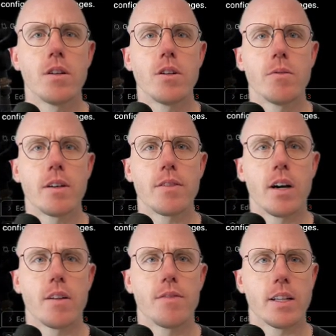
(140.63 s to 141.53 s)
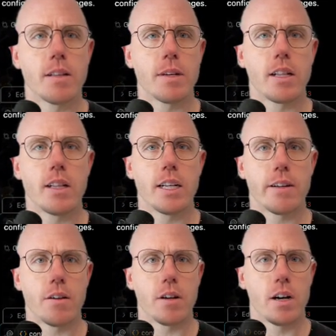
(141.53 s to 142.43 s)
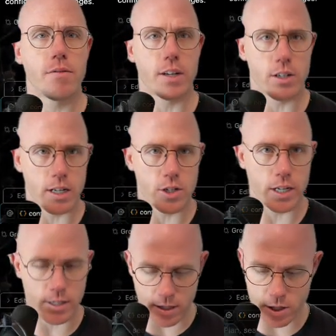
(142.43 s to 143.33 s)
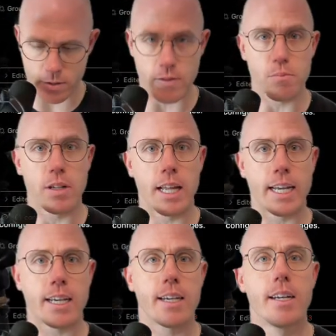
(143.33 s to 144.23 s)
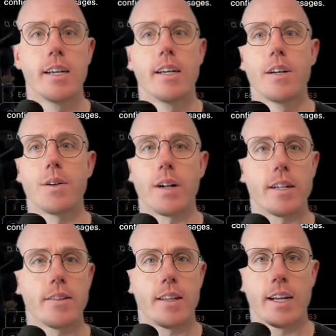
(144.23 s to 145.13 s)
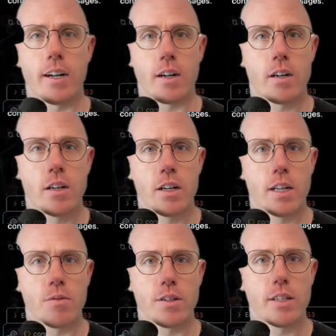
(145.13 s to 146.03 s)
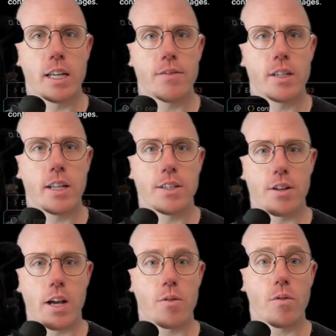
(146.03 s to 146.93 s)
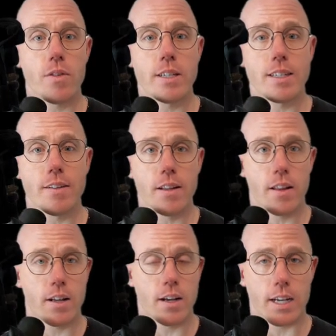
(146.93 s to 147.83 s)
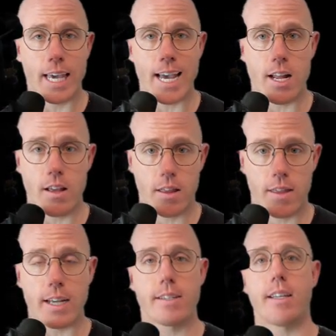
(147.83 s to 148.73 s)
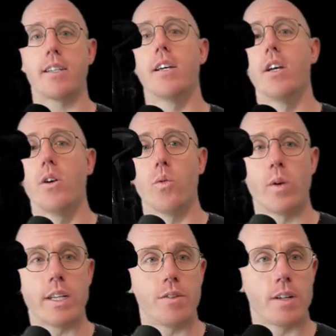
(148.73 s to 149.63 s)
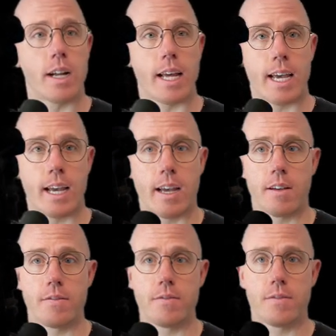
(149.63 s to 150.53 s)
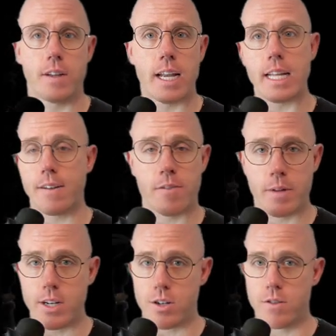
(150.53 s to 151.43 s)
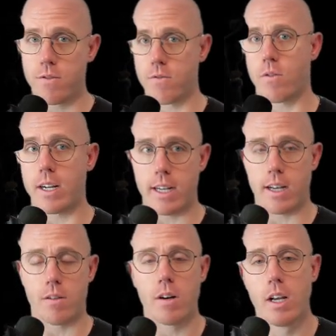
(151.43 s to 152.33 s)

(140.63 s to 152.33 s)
Do we have config? Let me clear out config.json so we have a blank right there, and we'll save it. And so now this Cana thinks that we do not have any information right now